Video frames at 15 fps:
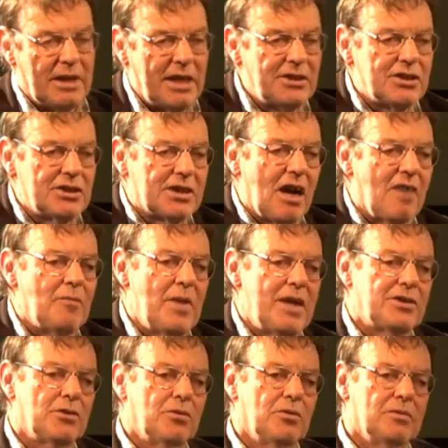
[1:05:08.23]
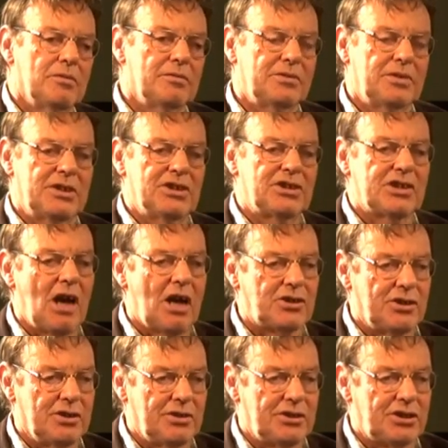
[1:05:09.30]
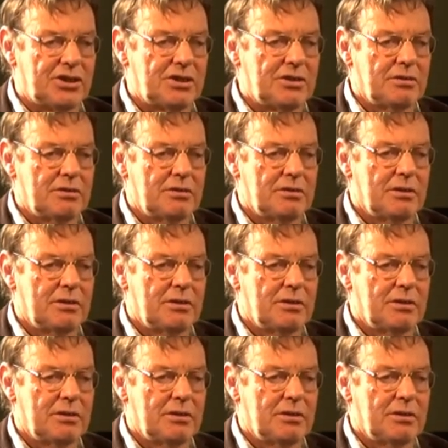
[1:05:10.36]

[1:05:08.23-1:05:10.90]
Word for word: intergovernmental discussions